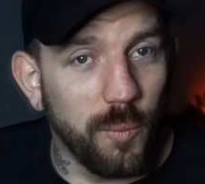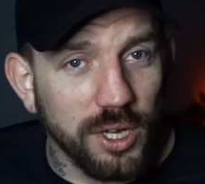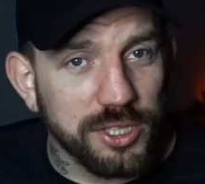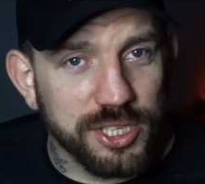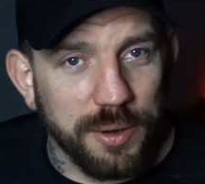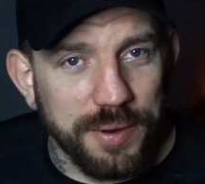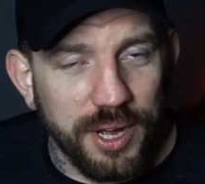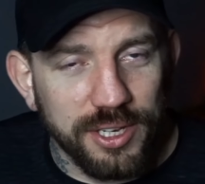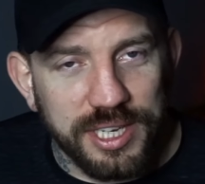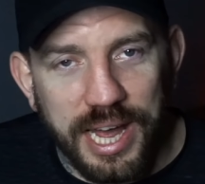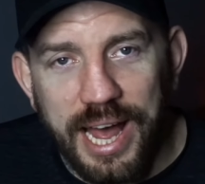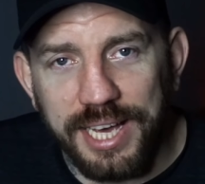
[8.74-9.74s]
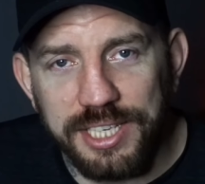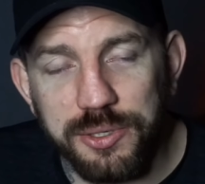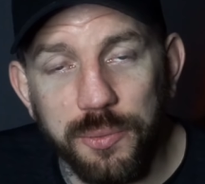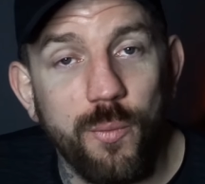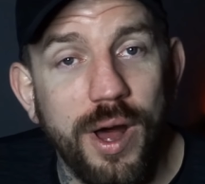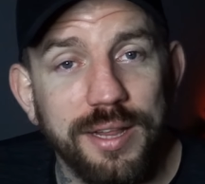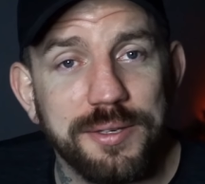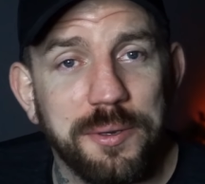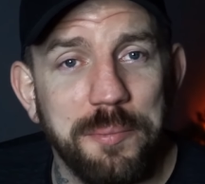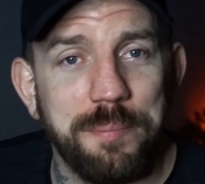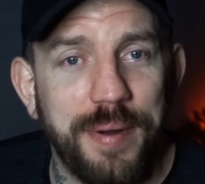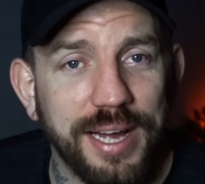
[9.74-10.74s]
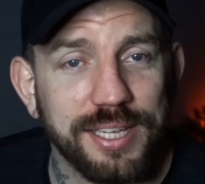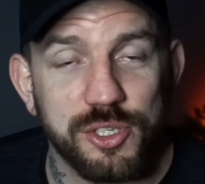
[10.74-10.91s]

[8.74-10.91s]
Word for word: What's going on, guys, and welcome back